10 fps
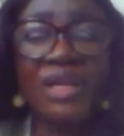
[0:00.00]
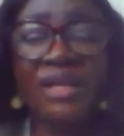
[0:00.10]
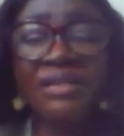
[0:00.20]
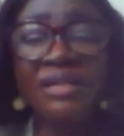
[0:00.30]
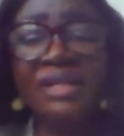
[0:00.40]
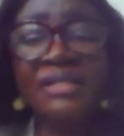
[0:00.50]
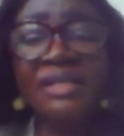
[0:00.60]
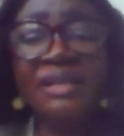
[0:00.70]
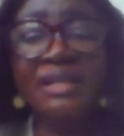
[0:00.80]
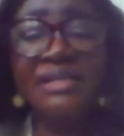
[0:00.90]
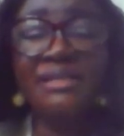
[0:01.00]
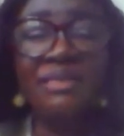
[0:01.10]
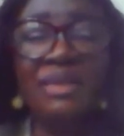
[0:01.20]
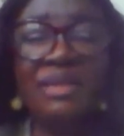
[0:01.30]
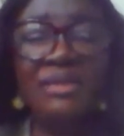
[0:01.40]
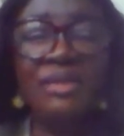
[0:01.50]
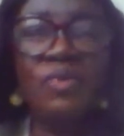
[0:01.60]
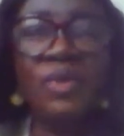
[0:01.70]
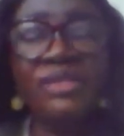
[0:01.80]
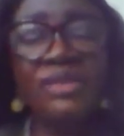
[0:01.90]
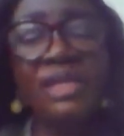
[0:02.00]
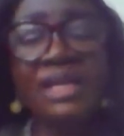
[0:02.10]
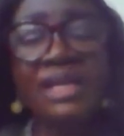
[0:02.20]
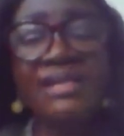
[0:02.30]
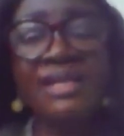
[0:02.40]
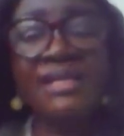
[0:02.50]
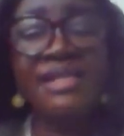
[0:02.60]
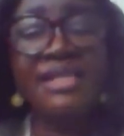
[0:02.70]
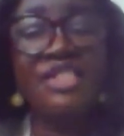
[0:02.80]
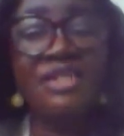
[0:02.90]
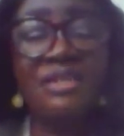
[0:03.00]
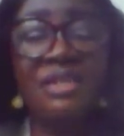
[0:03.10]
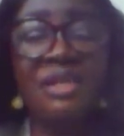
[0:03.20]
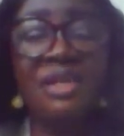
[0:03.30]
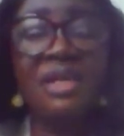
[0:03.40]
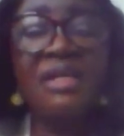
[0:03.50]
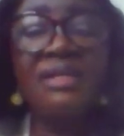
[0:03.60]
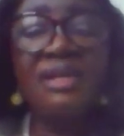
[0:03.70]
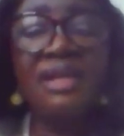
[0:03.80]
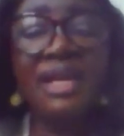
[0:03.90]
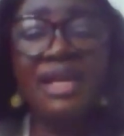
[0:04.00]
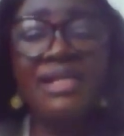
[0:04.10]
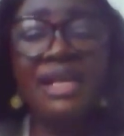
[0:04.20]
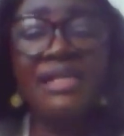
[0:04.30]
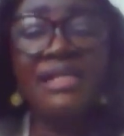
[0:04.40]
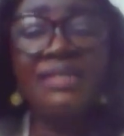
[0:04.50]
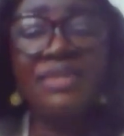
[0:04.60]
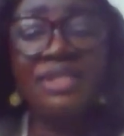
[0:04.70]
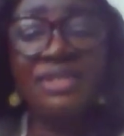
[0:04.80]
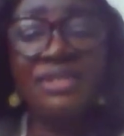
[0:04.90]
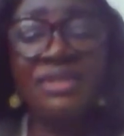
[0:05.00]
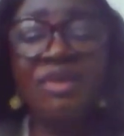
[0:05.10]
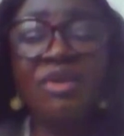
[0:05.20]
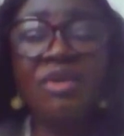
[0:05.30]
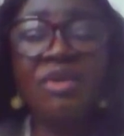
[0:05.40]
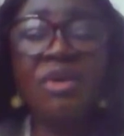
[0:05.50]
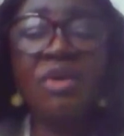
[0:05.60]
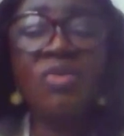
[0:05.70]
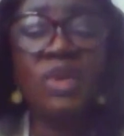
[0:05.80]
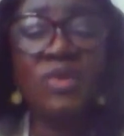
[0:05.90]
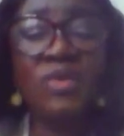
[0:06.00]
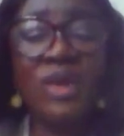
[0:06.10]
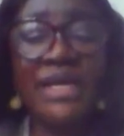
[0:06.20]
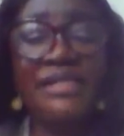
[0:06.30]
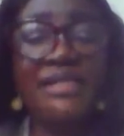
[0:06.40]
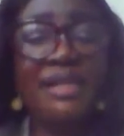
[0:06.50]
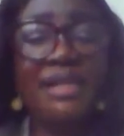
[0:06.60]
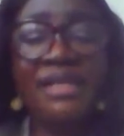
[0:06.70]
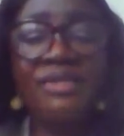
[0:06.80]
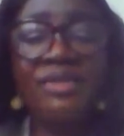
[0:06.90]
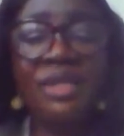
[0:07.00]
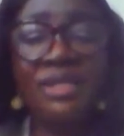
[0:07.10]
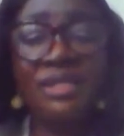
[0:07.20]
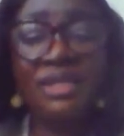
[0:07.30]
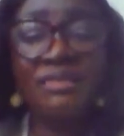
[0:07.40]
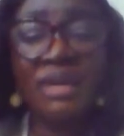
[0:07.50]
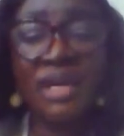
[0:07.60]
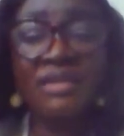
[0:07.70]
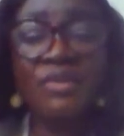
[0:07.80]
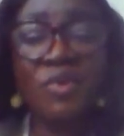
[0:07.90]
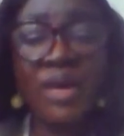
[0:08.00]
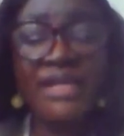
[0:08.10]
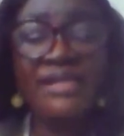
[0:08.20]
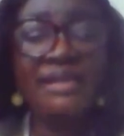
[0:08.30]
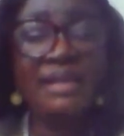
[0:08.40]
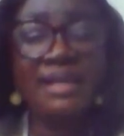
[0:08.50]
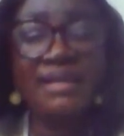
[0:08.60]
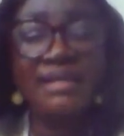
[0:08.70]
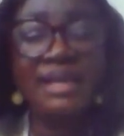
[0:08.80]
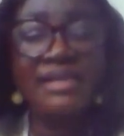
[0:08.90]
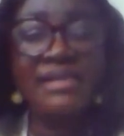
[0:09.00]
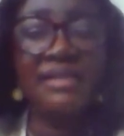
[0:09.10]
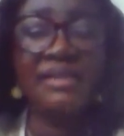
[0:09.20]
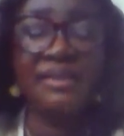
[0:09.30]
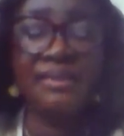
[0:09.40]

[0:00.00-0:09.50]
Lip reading: interactive the question and answer sessions, the class activities, all were quite educative and quite exciting.